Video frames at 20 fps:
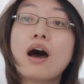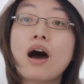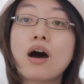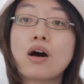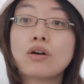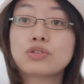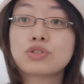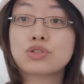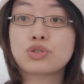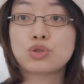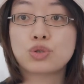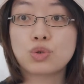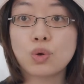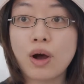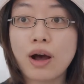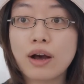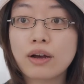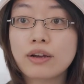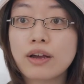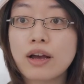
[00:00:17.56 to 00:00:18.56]
a
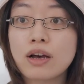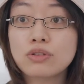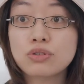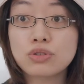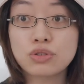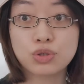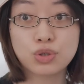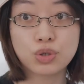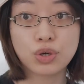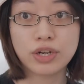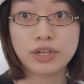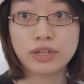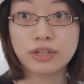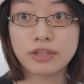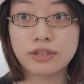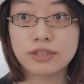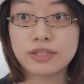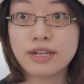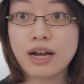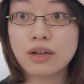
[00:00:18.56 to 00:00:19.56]
strong
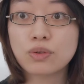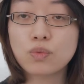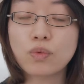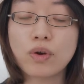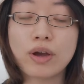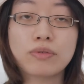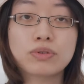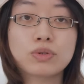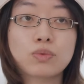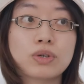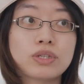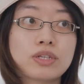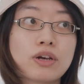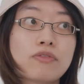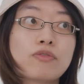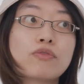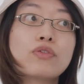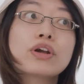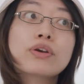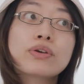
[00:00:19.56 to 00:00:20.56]
concentrated sound waves with
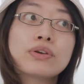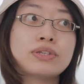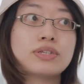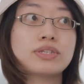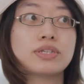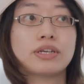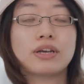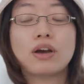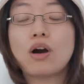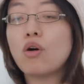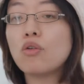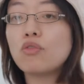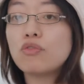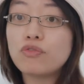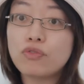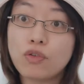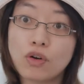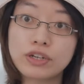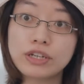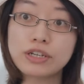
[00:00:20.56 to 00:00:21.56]
a frequency of
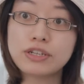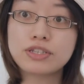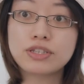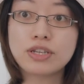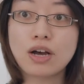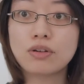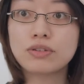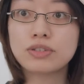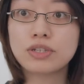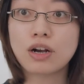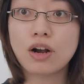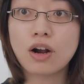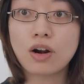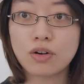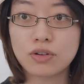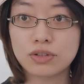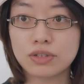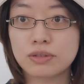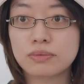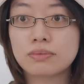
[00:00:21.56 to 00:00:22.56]
40,000
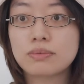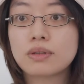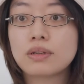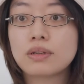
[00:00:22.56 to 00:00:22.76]
Hz.